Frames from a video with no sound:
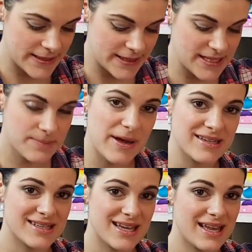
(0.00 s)
this
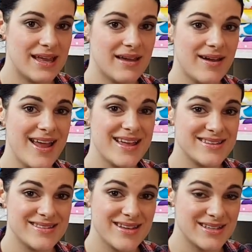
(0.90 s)
basket here
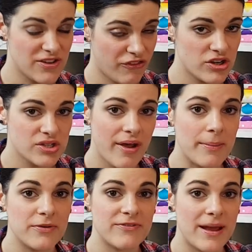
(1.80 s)
is a different
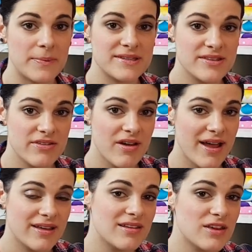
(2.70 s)
type of nappy so that
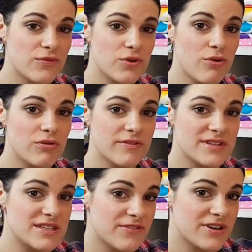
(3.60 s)
I can give you all of
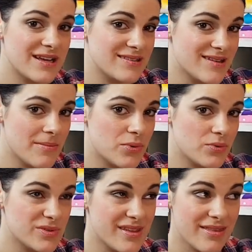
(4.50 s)
the different
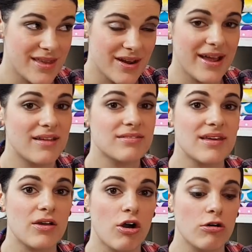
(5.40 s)
examples that I can
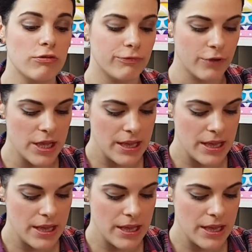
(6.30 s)
think of